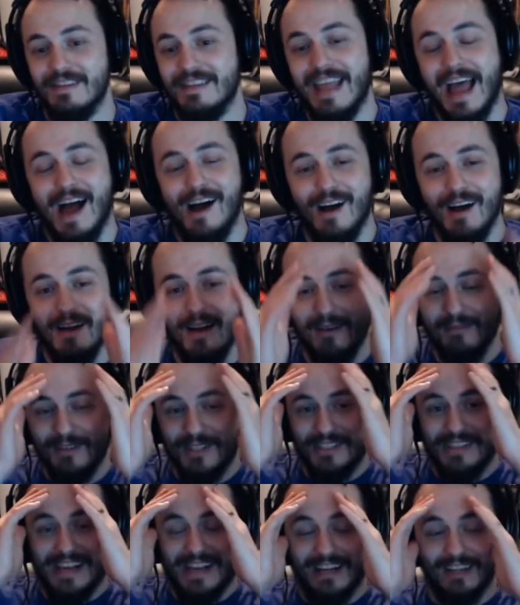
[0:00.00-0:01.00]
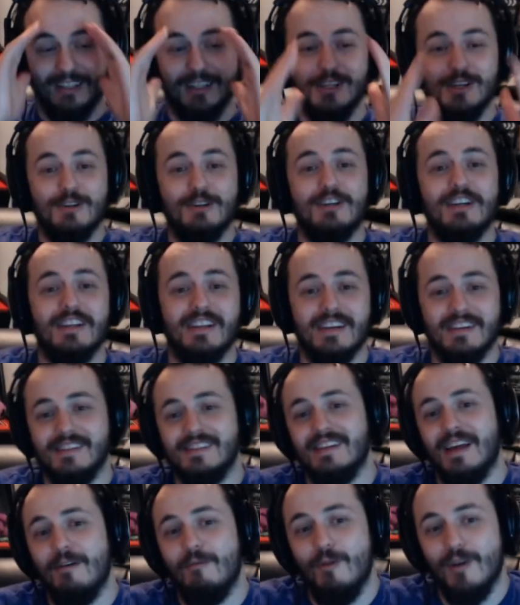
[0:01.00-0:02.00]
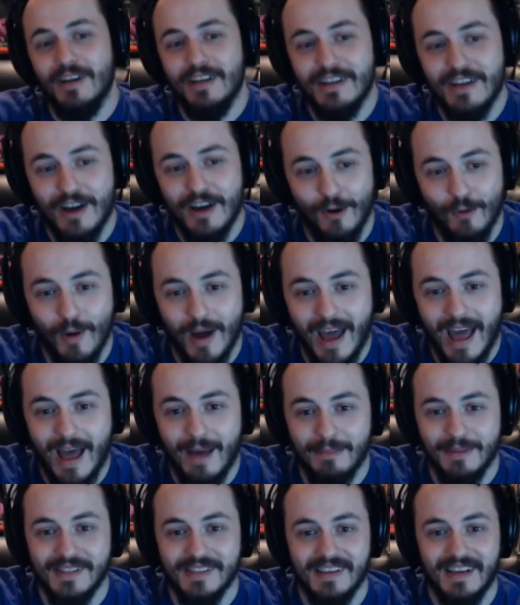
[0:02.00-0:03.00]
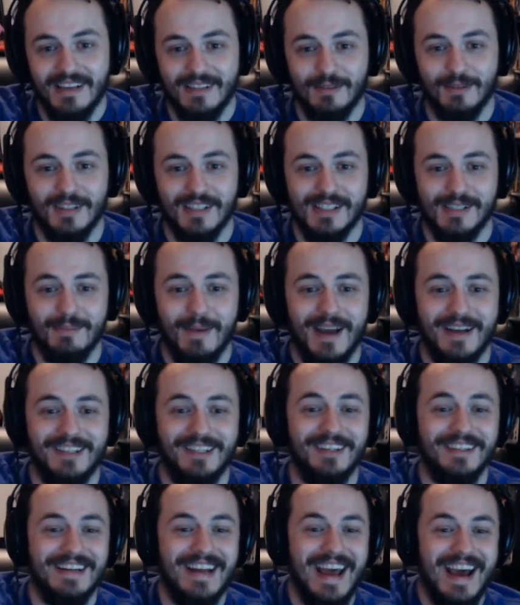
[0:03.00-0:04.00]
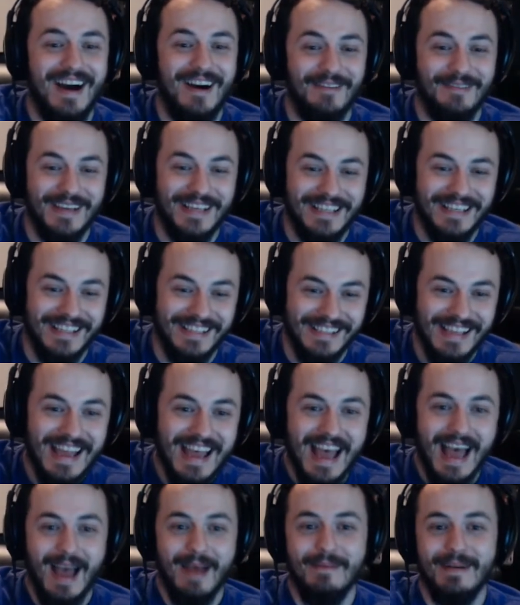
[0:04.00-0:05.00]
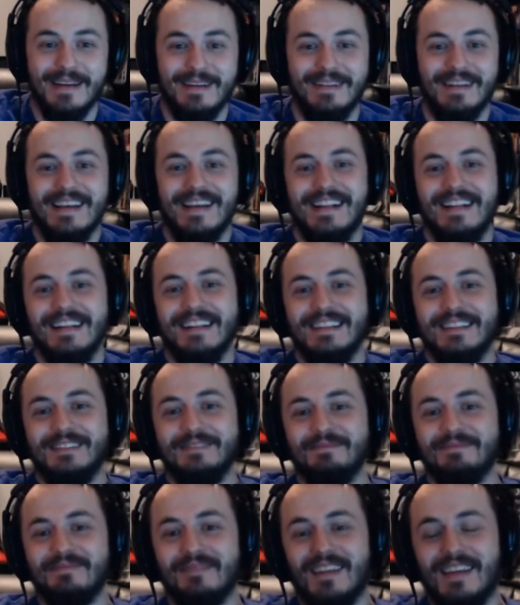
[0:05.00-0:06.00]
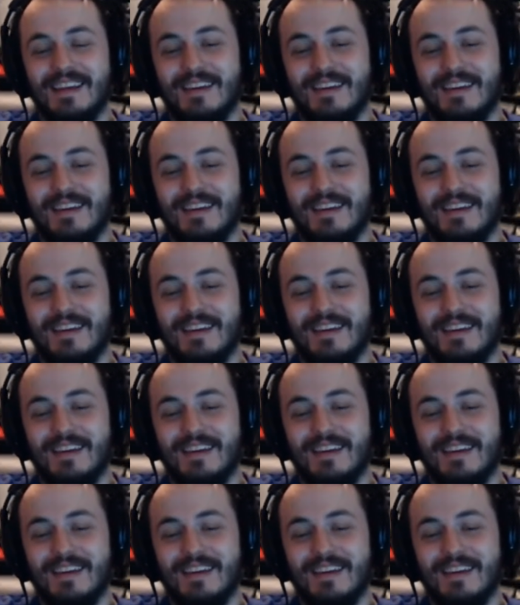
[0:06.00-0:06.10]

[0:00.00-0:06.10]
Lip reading: Now, I'm just like glued to this. I want to know what happens next with the Spectre now, because... It's a sigh of relief.